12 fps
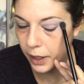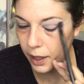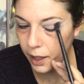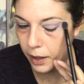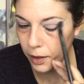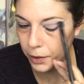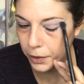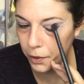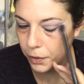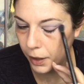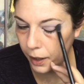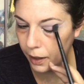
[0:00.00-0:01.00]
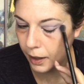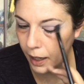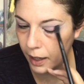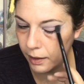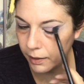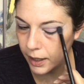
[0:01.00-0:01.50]
day he'll do like an
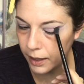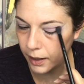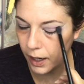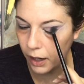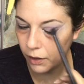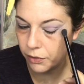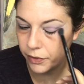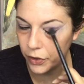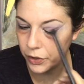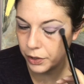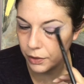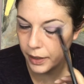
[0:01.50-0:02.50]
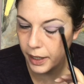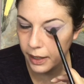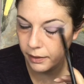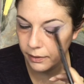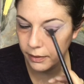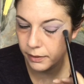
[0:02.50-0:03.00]
Alien anniversary
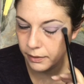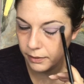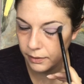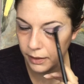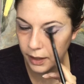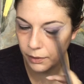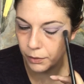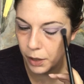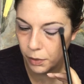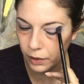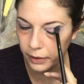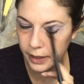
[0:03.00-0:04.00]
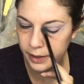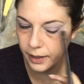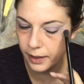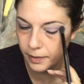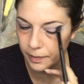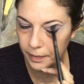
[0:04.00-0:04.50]
and re-release
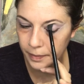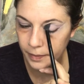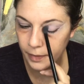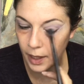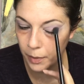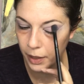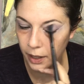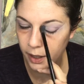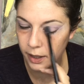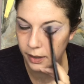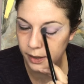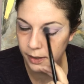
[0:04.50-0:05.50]
it. That'd be nice.